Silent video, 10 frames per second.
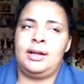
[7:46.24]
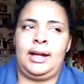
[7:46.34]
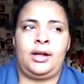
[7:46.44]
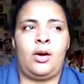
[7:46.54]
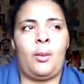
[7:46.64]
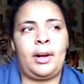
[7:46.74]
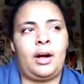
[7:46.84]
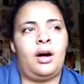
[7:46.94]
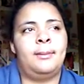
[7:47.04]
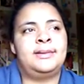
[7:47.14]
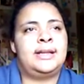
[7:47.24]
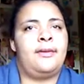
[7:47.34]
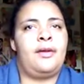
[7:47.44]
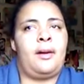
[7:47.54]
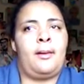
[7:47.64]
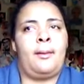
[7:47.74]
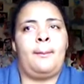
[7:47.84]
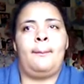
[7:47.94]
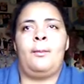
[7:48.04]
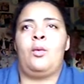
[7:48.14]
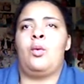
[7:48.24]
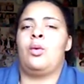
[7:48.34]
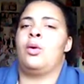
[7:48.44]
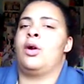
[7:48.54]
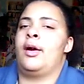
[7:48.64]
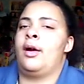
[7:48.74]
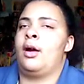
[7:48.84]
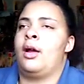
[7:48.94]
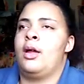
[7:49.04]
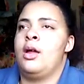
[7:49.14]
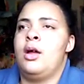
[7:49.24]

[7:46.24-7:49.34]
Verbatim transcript: like going up to them or